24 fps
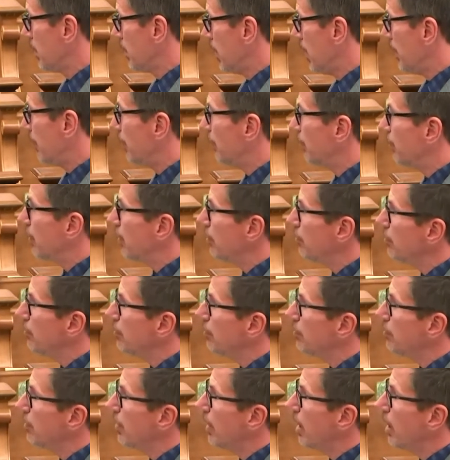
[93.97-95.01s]
and the
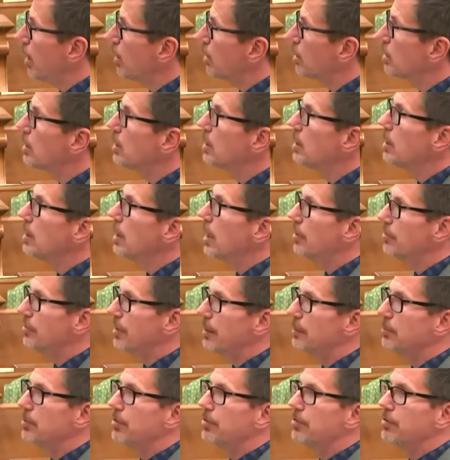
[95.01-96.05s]
citizens there
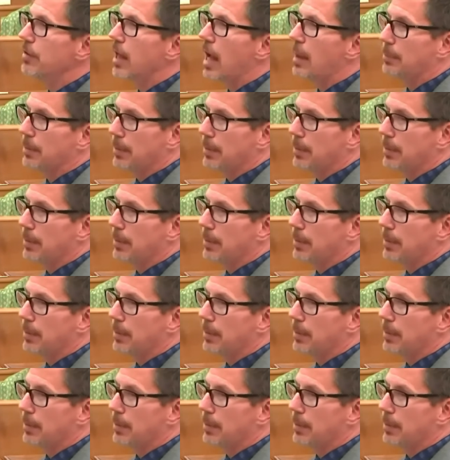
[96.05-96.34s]
attempt to stop